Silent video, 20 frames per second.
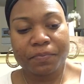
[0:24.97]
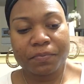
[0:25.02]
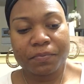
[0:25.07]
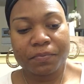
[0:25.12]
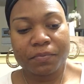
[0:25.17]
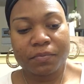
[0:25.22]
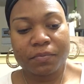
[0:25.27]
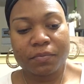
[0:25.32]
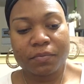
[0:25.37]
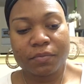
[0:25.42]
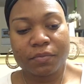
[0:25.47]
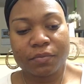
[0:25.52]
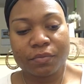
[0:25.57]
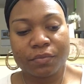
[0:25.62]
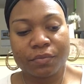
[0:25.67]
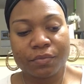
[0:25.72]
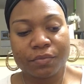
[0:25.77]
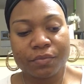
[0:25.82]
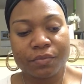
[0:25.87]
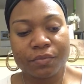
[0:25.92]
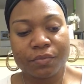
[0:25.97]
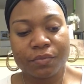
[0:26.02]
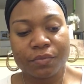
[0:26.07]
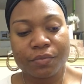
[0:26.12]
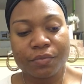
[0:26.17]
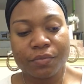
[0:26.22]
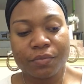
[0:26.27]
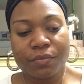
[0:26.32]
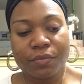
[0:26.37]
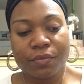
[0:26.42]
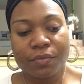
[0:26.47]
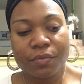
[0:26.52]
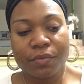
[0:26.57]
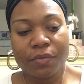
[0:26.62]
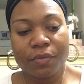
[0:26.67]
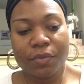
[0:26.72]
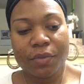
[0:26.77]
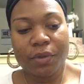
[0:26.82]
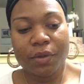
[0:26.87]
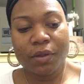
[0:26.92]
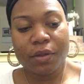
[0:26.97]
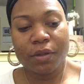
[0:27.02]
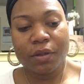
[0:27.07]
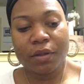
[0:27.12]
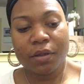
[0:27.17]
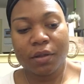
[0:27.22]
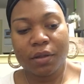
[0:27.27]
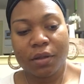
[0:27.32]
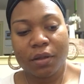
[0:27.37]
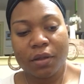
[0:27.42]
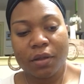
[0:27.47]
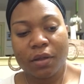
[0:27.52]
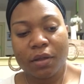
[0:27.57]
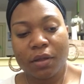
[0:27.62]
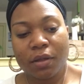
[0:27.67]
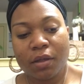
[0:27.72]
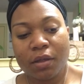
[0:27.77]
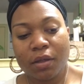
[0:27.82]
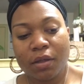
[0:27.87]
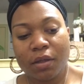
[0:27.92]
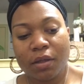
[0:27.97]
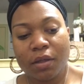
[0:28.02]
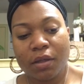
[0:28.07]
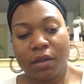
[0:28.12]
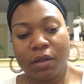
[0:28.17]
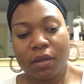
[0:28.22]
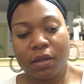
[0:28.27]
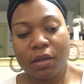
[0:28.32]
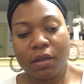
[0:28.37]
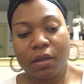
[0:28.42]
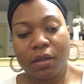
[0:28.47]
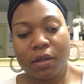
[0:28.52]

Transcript: (no one is talking)